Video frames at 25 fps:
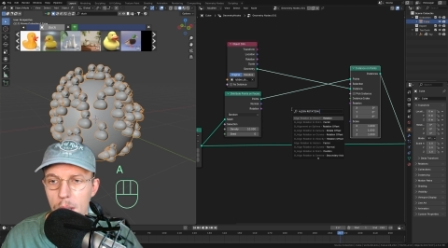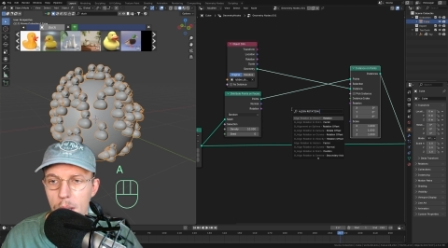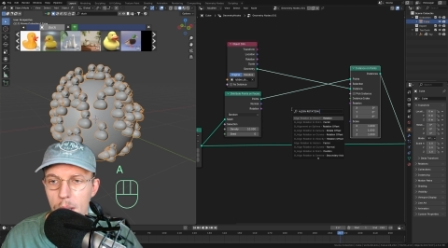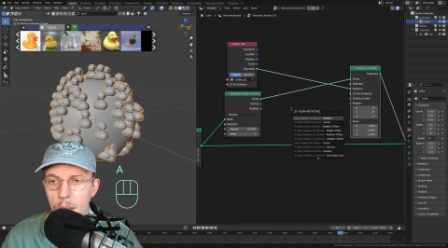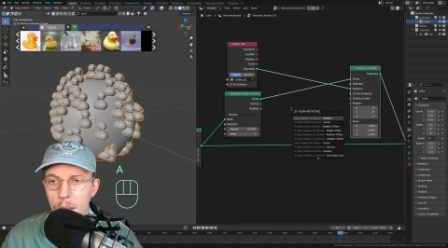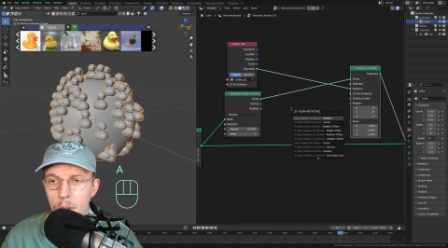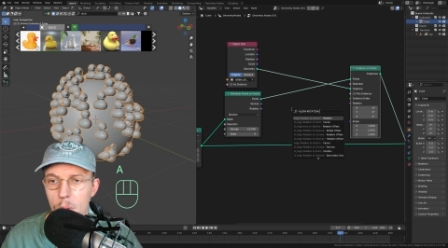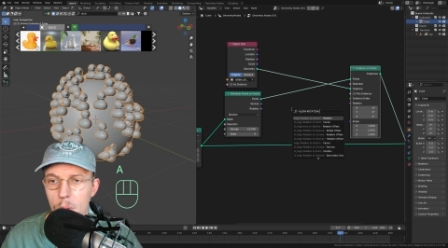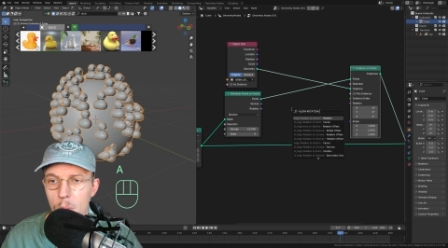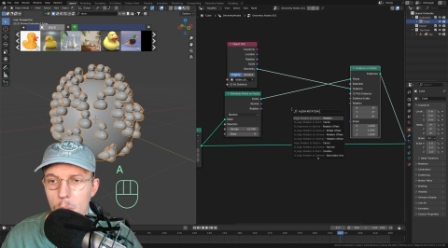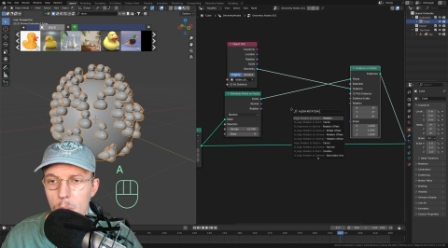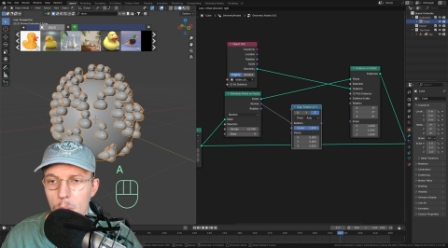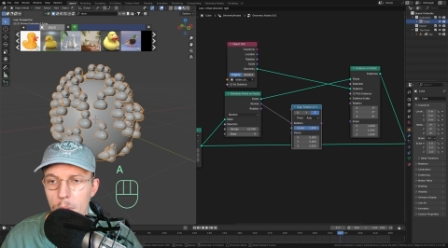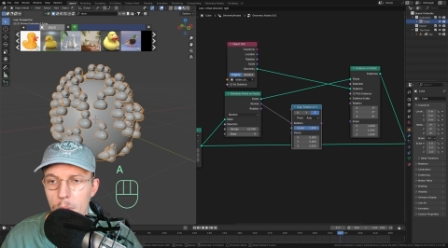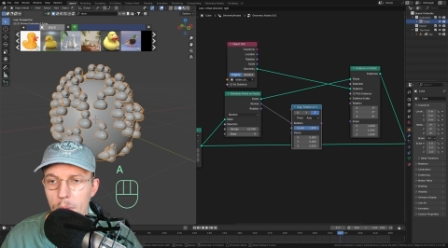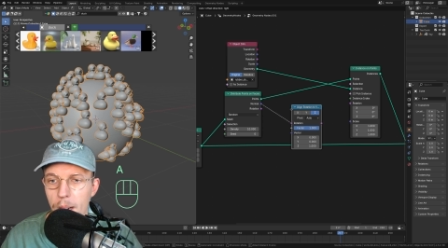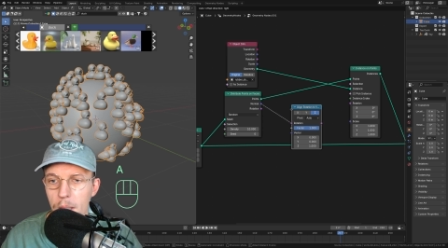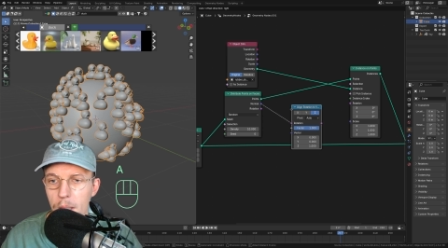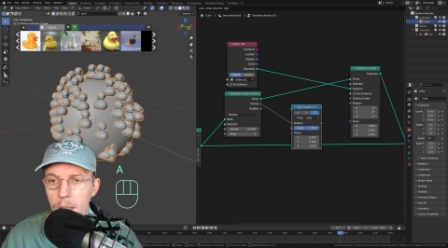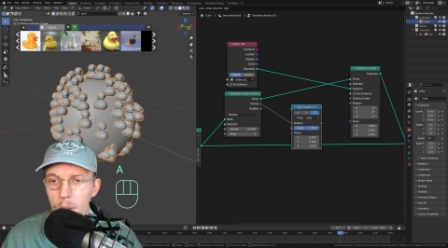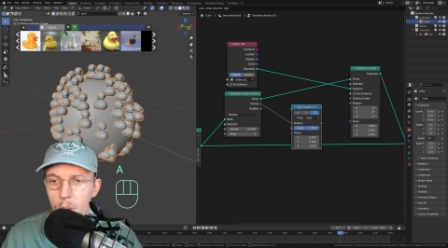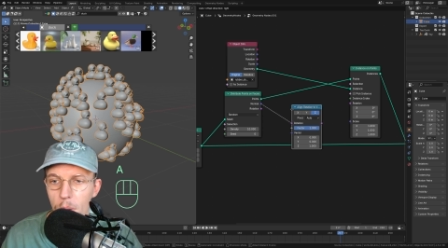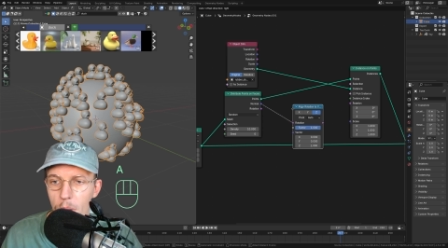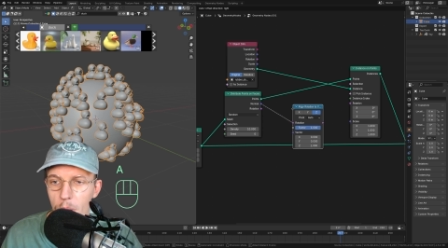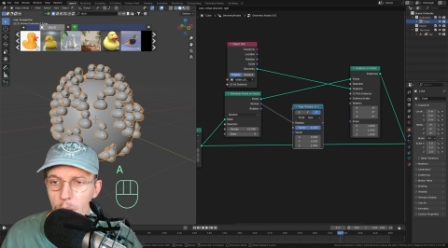to
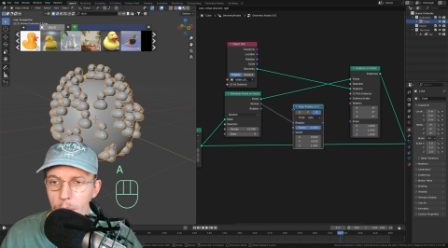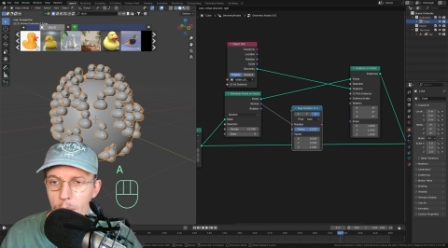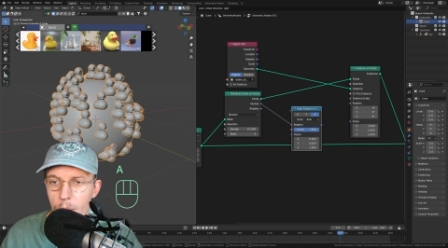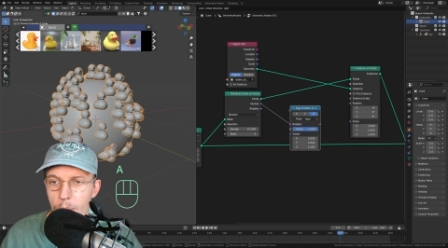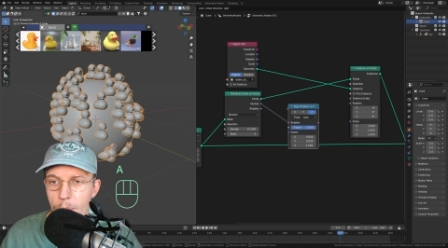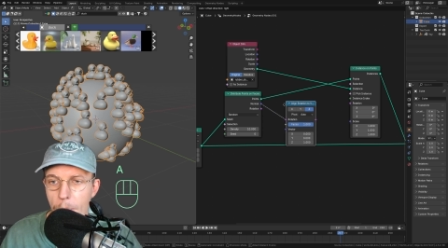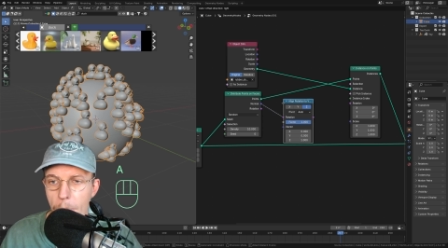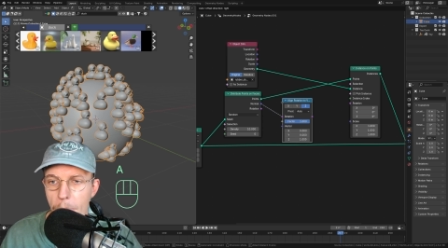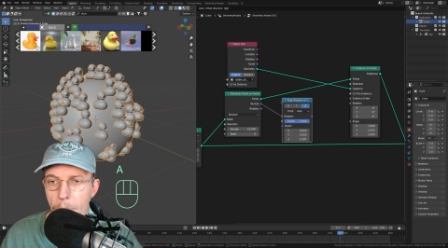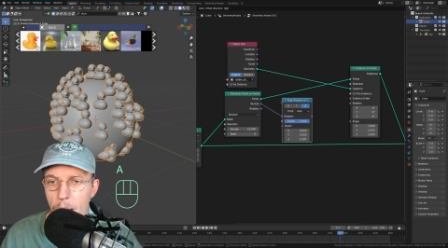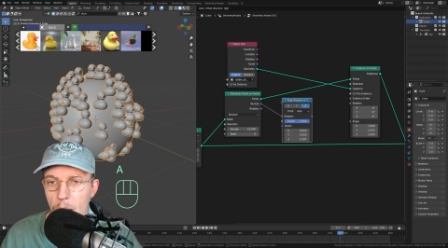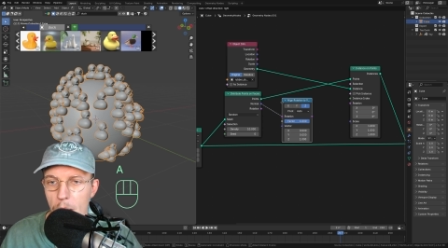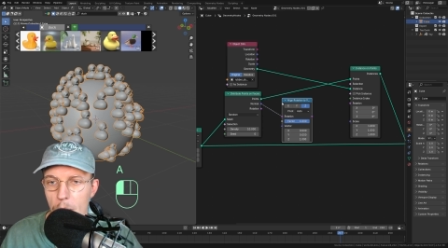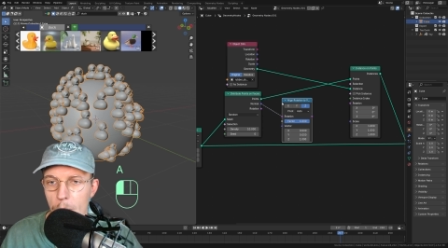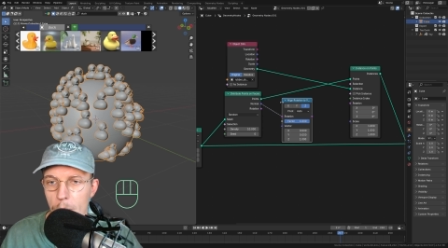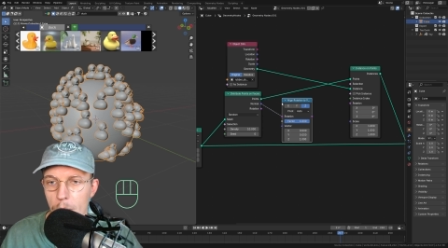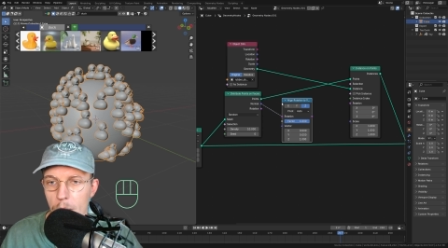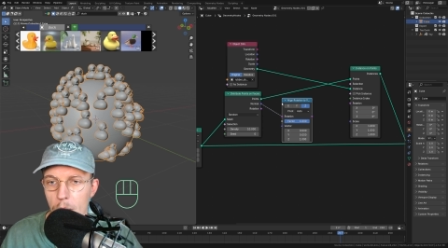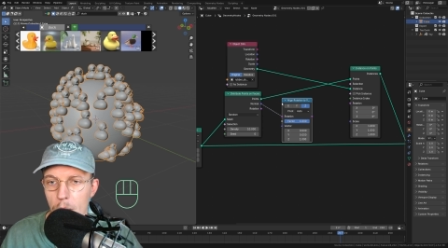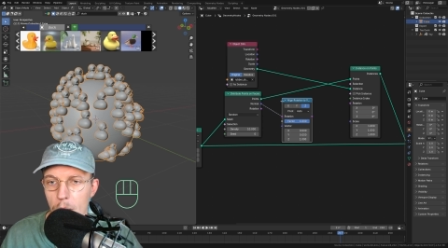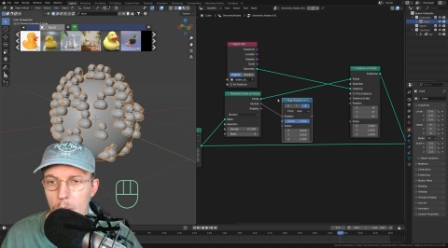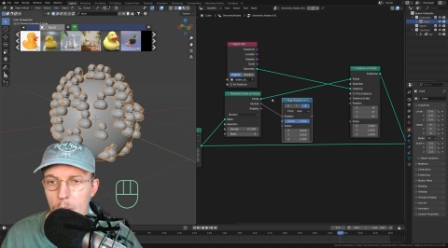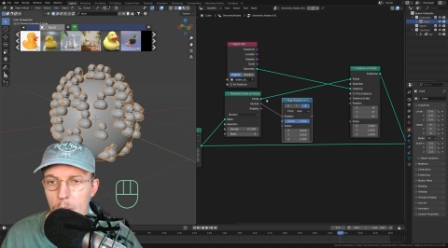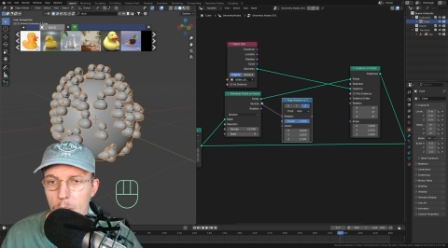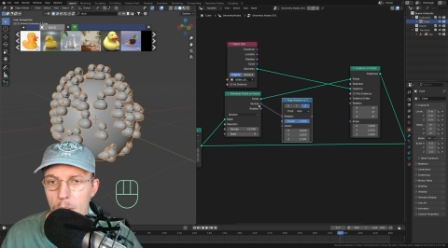vector. Here we
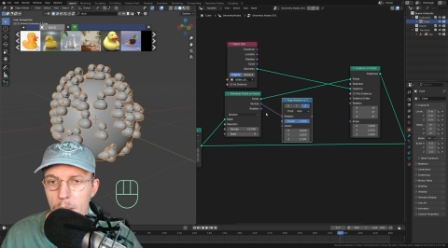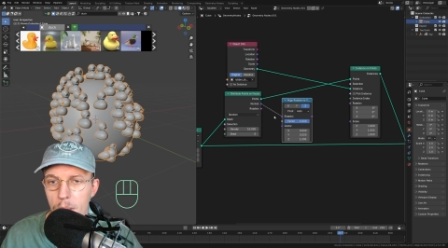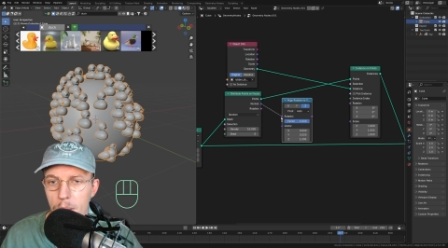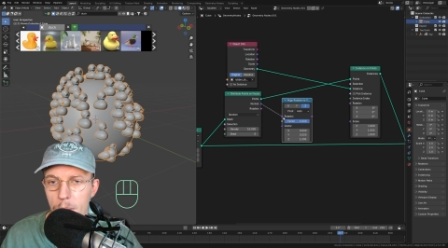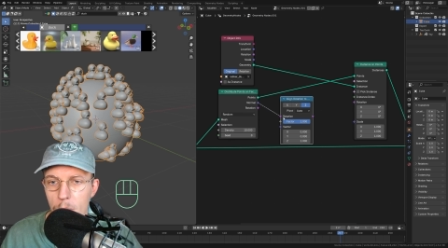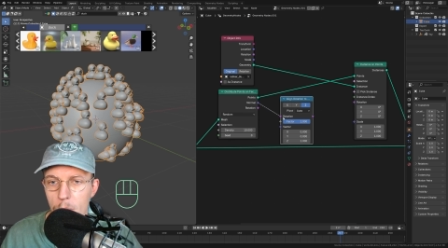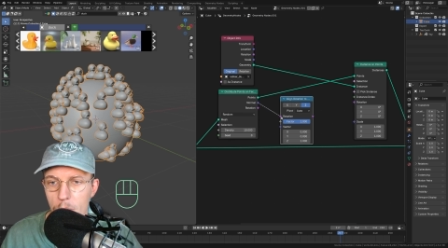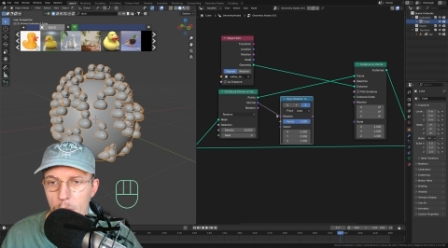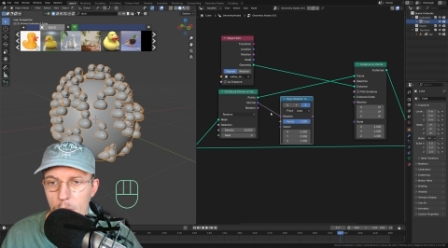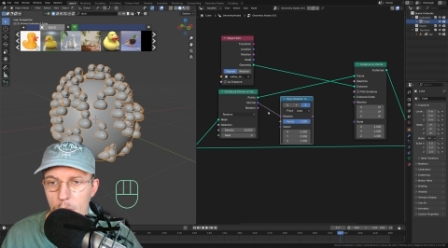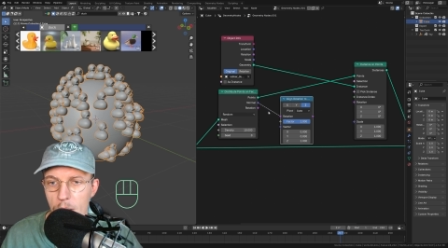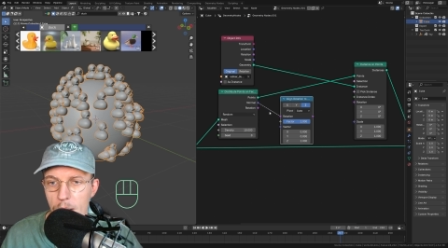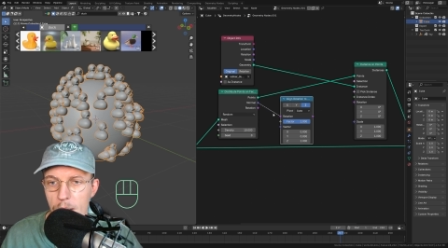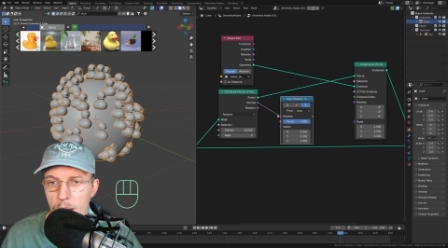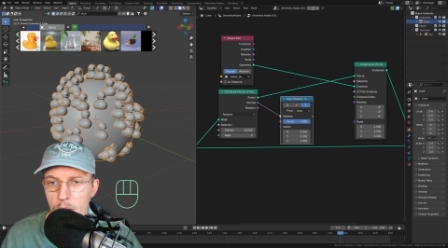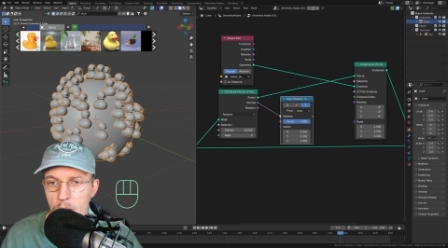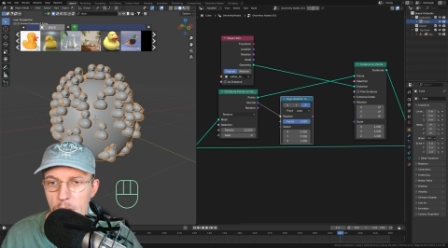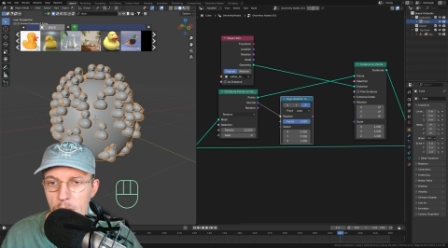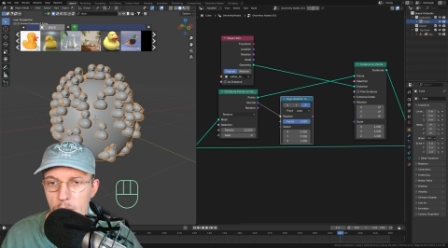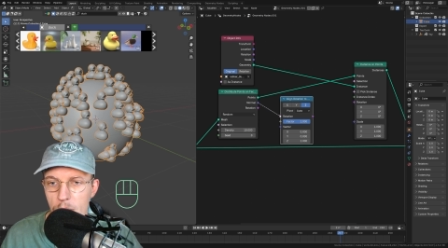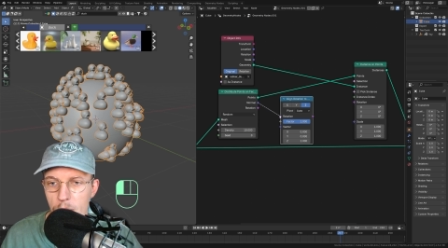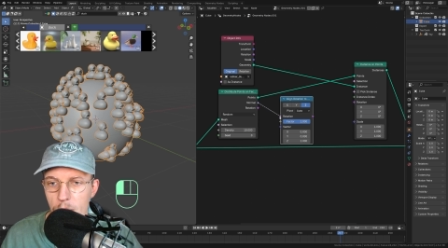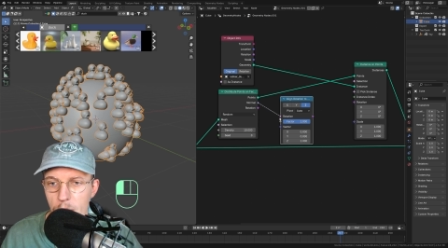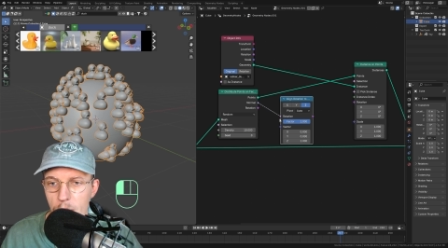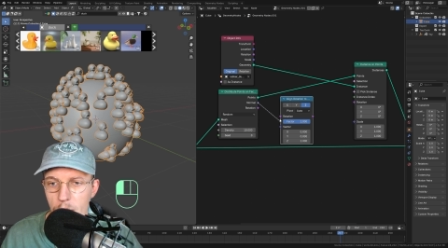go,
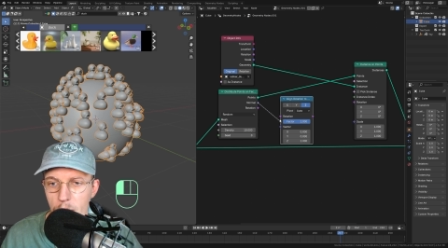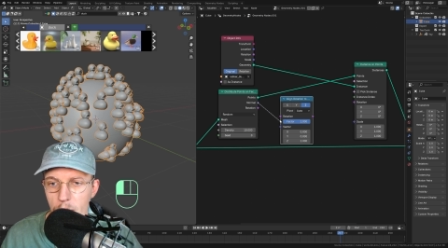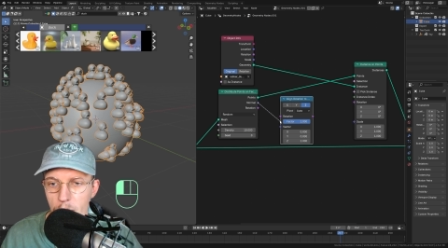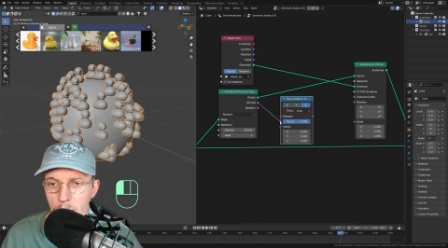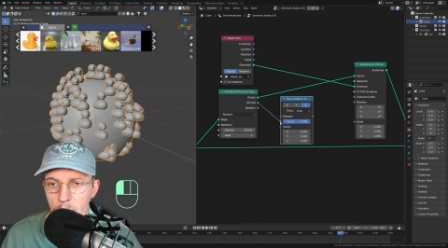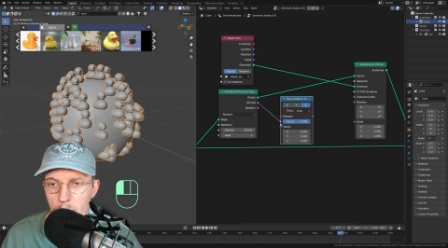rotation.